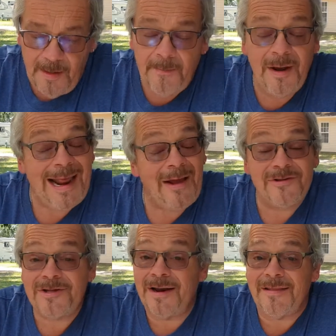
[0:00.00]
But
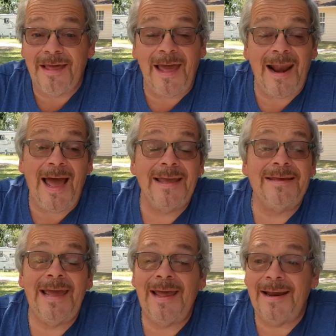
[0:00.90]
outside of that, I
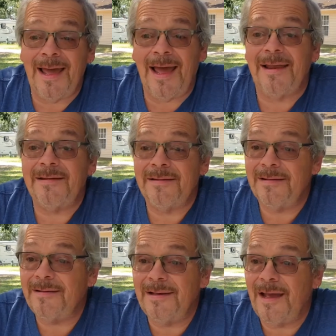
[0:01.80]
cannot,
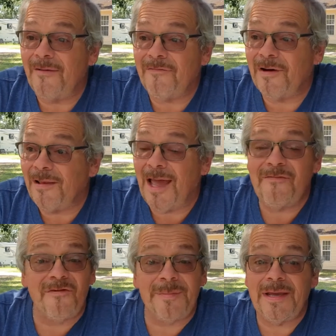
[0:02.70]
for the
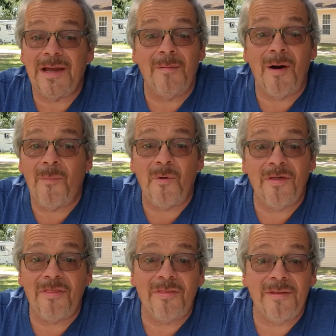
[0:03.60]
life of me, come up
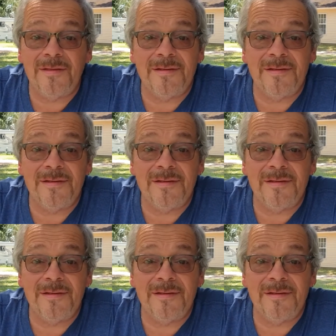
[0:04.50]
with